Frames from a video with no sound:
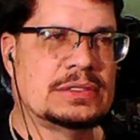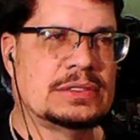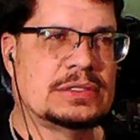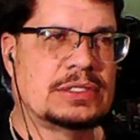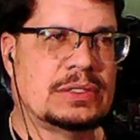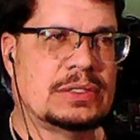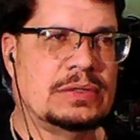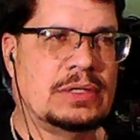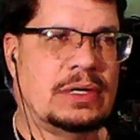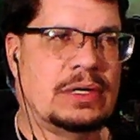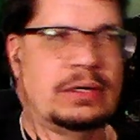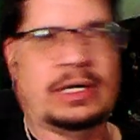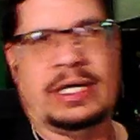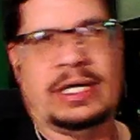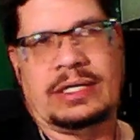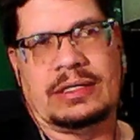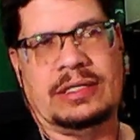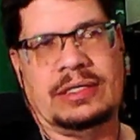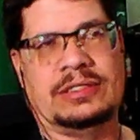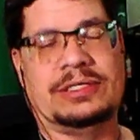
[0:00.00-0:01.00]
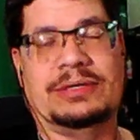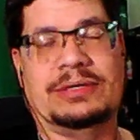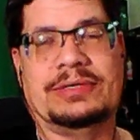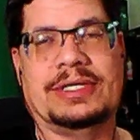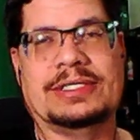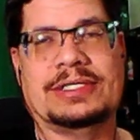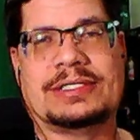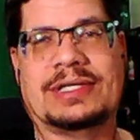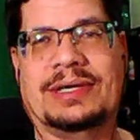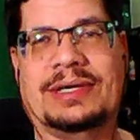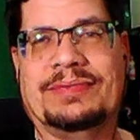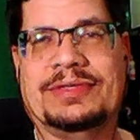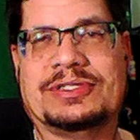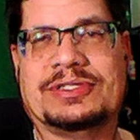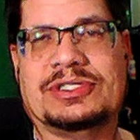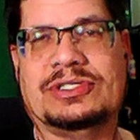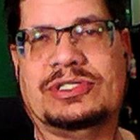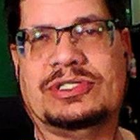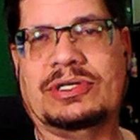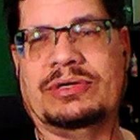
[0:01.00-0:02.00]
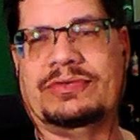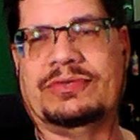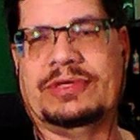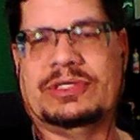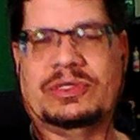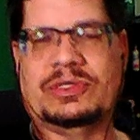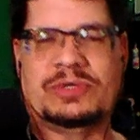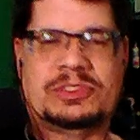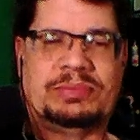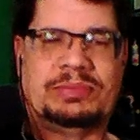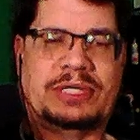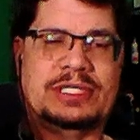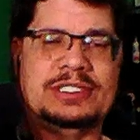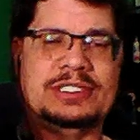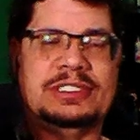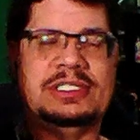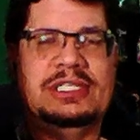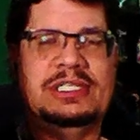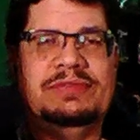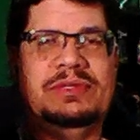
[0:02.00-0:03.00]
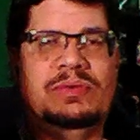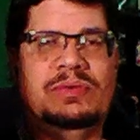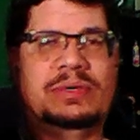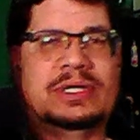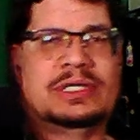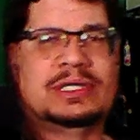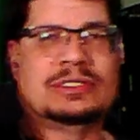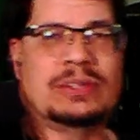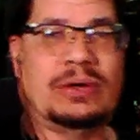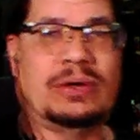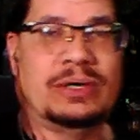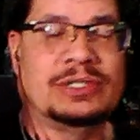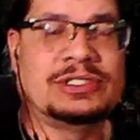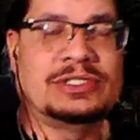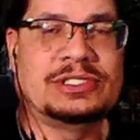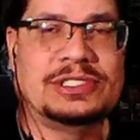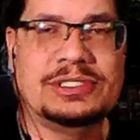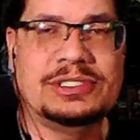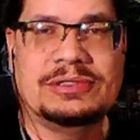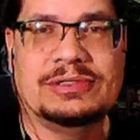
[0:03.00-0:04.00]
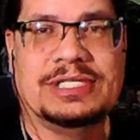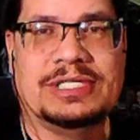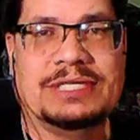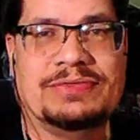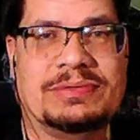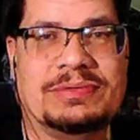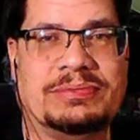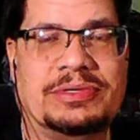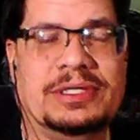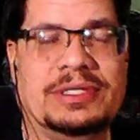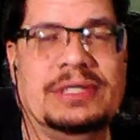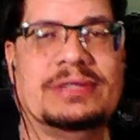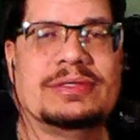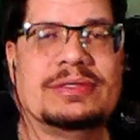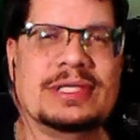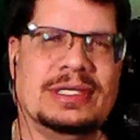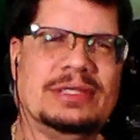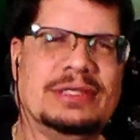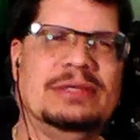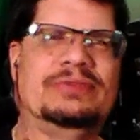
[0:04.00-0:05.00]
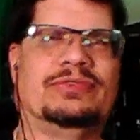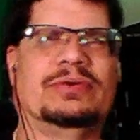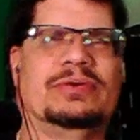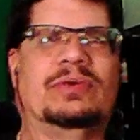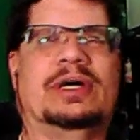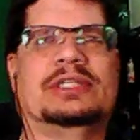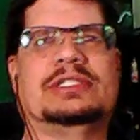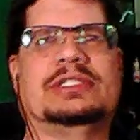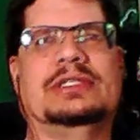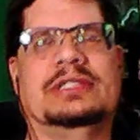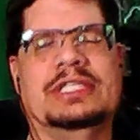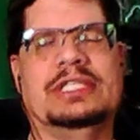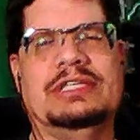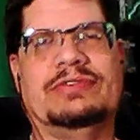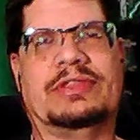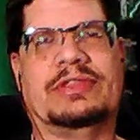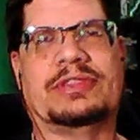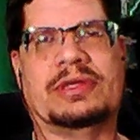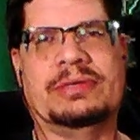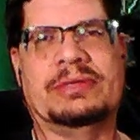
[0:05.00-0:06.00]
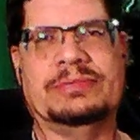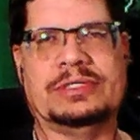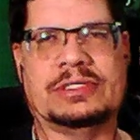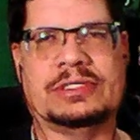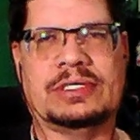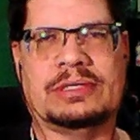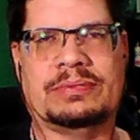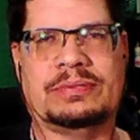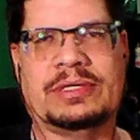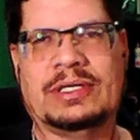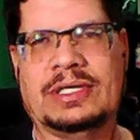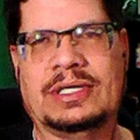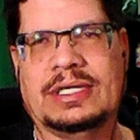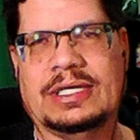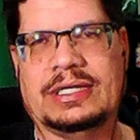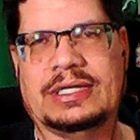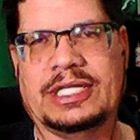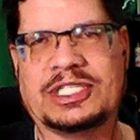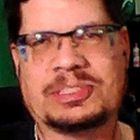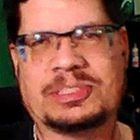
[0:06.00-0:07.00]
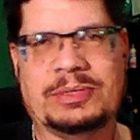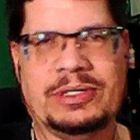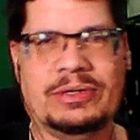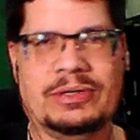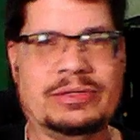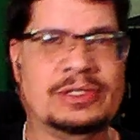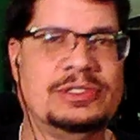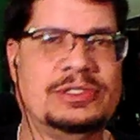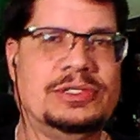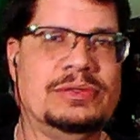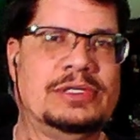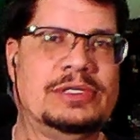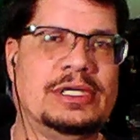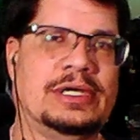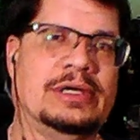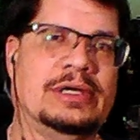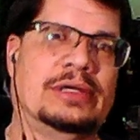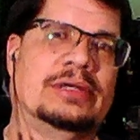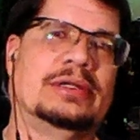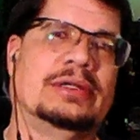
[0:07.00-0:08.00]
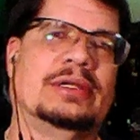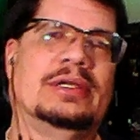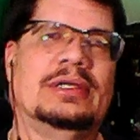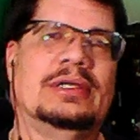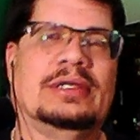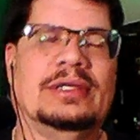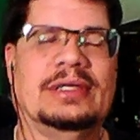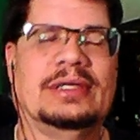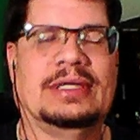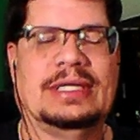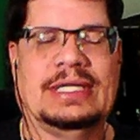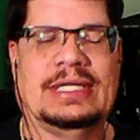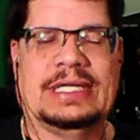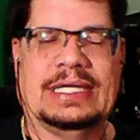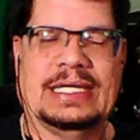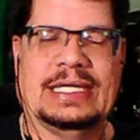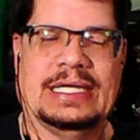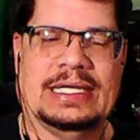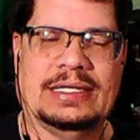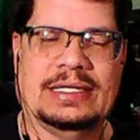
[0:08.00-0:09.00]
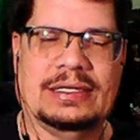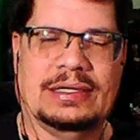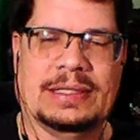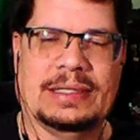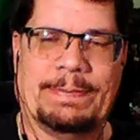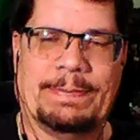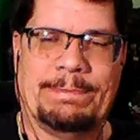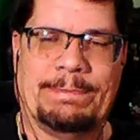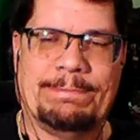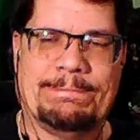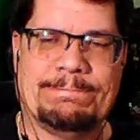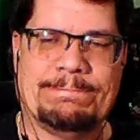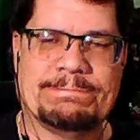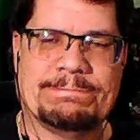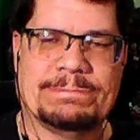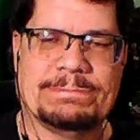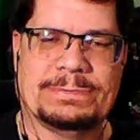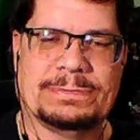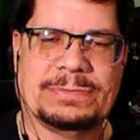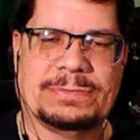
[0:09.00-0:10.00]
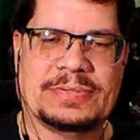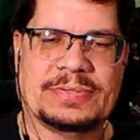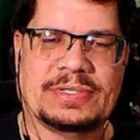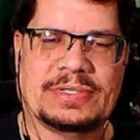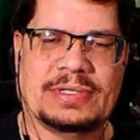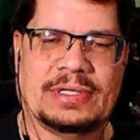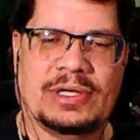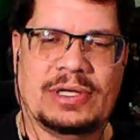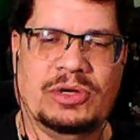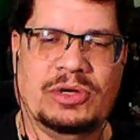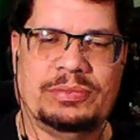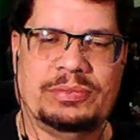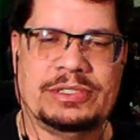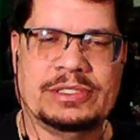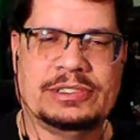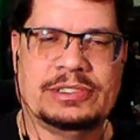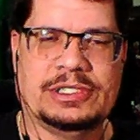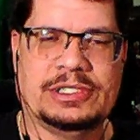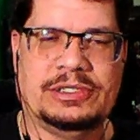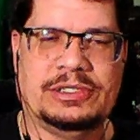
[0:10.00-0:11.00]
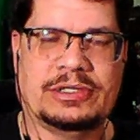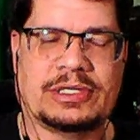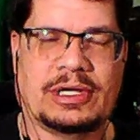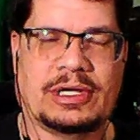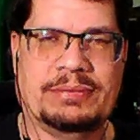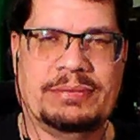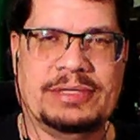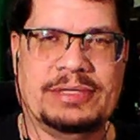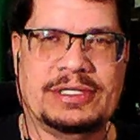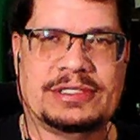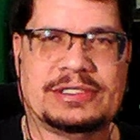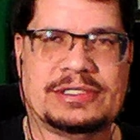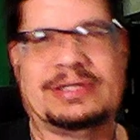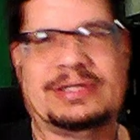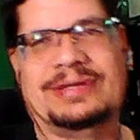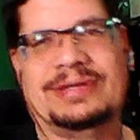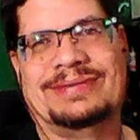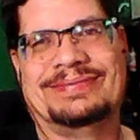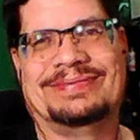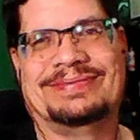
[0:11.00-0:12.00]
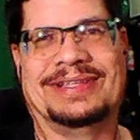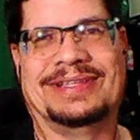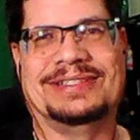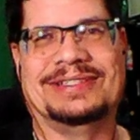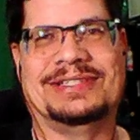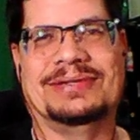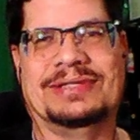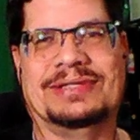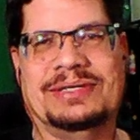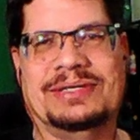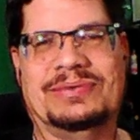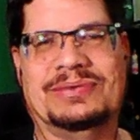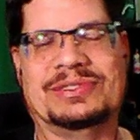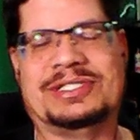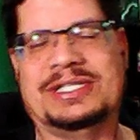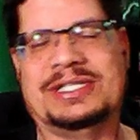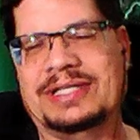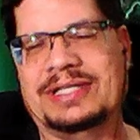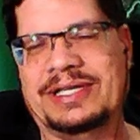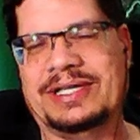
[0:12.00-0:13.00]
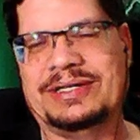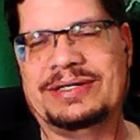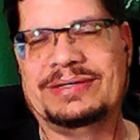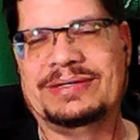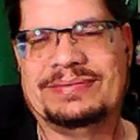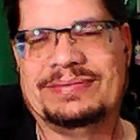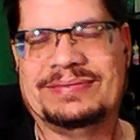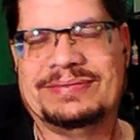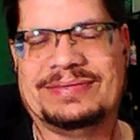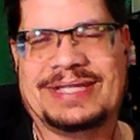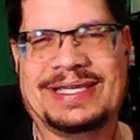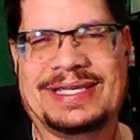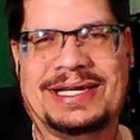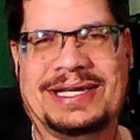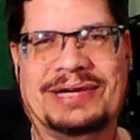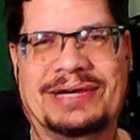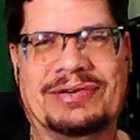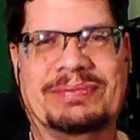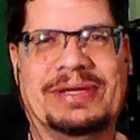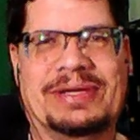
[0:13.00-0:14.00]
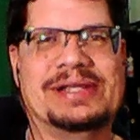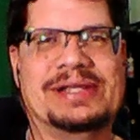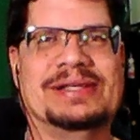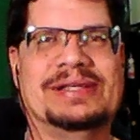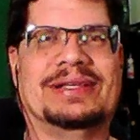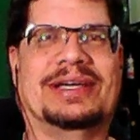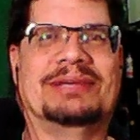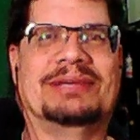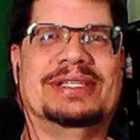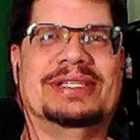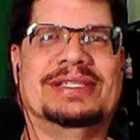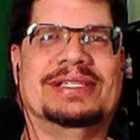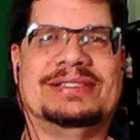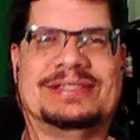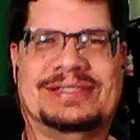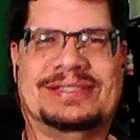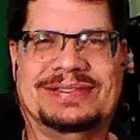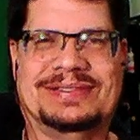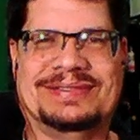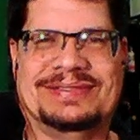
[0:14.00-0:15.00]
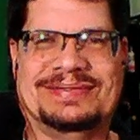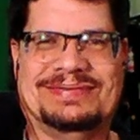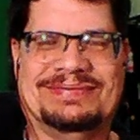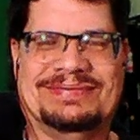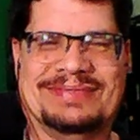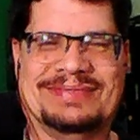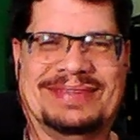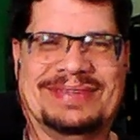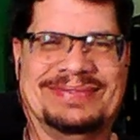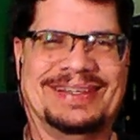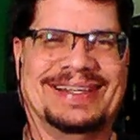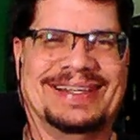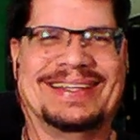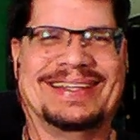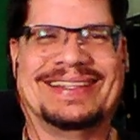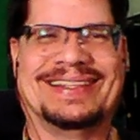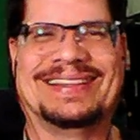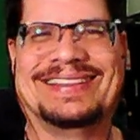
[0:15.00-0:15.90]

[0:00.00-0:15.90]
So, all right, until next time, this is Joe for The Joe Wentz Project TV, where guitars still live and breathe. Thank you for watching. Leave a thumbs up. Lets me know that you care. And I hope to see your comments. Until then, we'll see you later. Take care, everybody. God bless. Bye-bye.